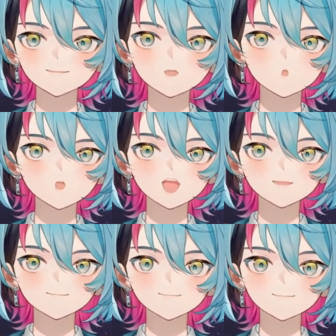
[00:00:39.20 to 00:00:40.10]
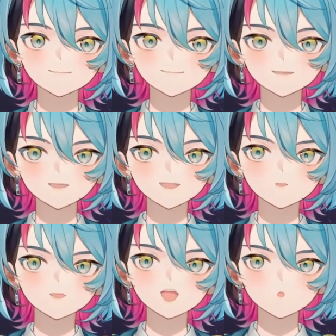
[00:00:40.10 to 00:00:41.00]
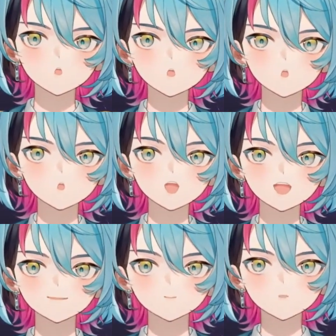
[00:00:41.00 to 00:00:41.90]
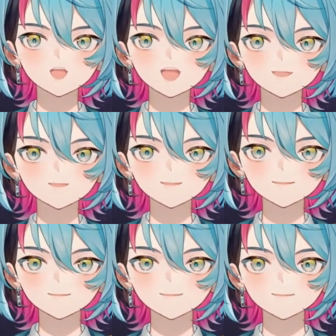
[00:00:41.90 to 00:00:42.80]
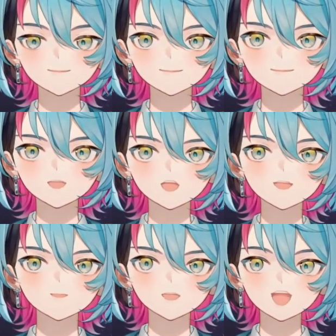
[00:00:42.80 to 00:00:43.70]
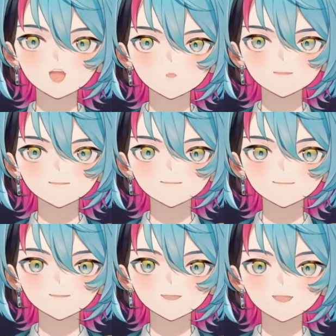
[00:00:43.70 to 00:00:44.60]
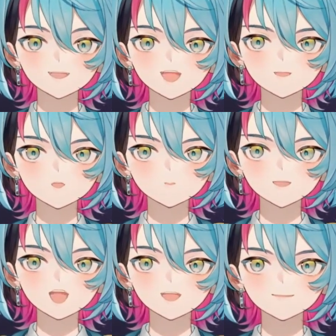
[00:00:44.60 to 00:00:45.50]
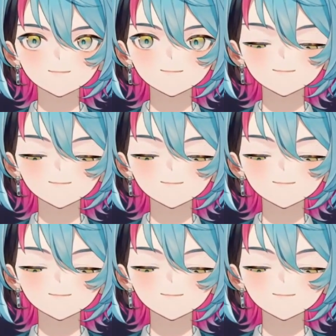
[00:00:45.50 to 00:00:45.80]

Okay? Maybe we can work our way up to a kiss. But for now, that's all you getting.